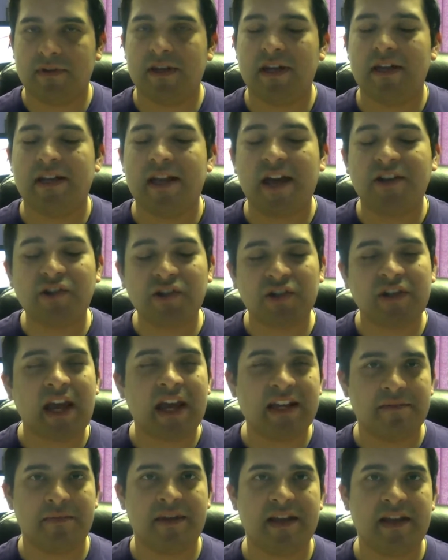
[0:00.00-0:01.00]

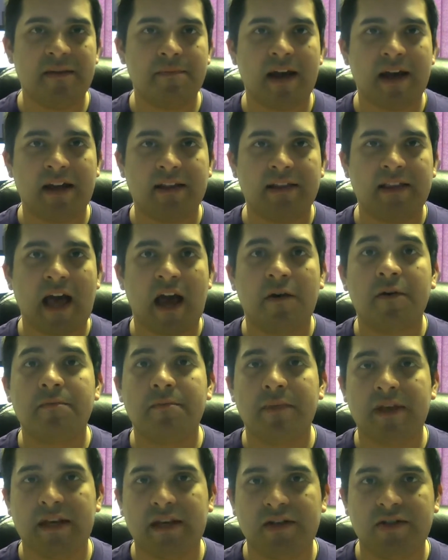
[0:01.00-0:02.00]
educated me by allowing
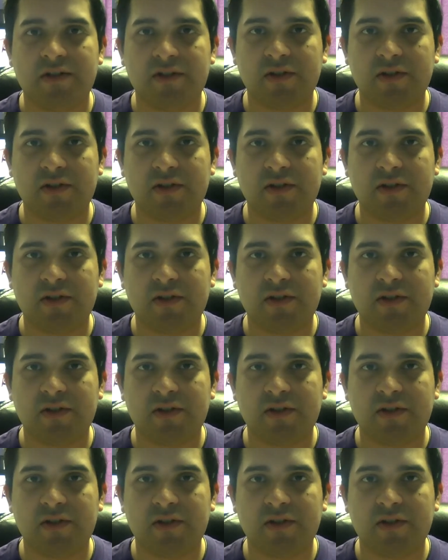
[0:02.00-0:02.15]
me